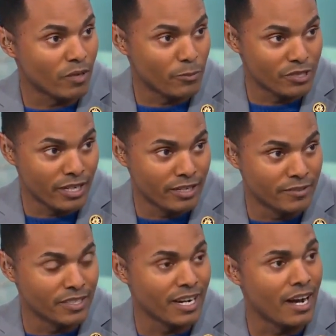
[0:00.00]

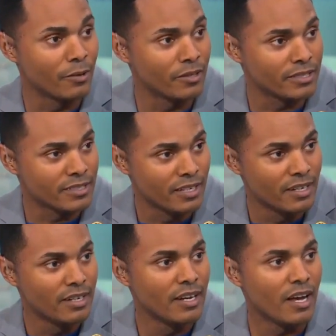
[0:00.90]
representatives in Congress,
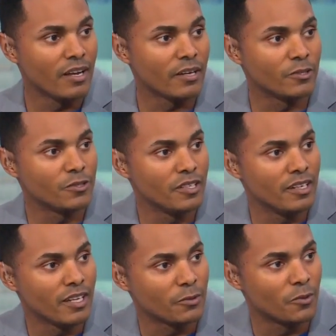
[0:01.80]
electors in
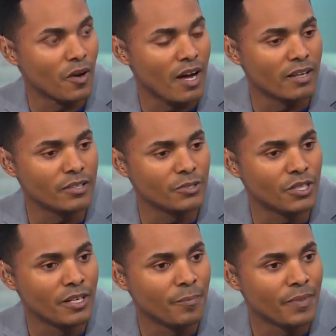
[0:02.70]
the Electoral College.